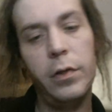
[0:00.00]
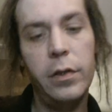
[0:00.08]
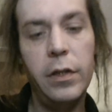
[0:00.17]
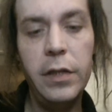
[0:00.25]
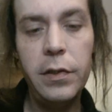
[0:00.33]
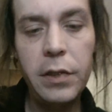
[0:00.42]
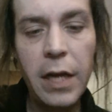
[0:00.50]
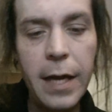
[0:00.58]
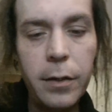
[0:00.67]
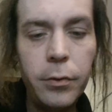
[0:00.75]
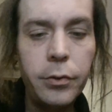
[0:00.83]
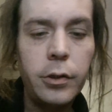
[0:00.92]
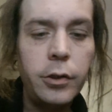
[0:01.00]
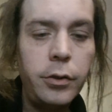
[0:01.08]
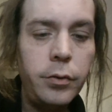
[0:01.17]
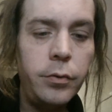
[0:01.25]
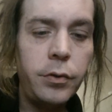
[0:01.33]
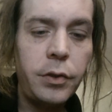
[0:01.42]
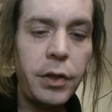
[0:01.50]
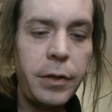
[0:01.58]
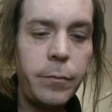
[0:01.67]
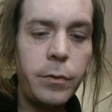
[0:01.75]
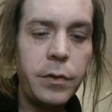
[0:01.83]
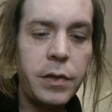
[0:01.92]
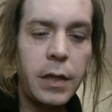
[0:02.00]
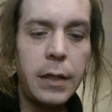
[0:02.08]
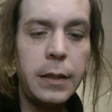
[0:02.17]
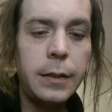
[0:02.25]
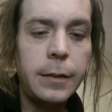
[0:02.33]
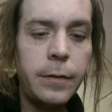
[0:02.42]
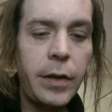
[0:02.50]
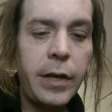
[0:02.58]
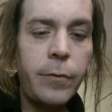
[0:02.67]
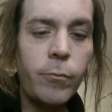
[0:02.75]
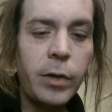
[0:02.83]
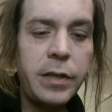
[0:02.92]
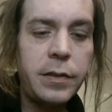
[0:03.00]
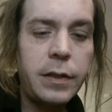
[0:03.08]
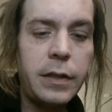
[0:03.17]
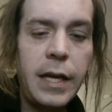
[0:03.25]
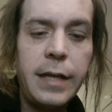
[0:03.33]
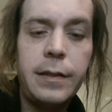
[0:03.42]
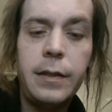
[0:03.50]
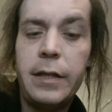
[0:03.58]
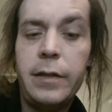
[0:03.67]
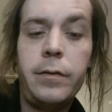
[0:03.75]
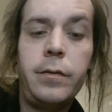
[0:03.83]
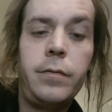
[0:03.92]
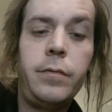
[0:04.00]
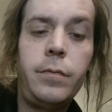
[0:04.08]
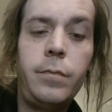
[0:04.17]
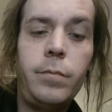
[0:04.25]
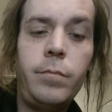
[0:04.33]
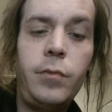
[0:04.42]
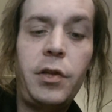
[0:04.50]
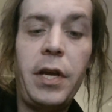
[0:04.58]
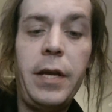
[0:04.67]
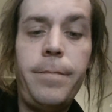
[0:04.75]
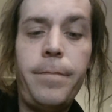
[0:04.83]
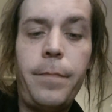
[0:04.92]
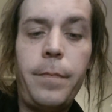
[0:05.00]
this is kind of older news. It was a recent SNL skit.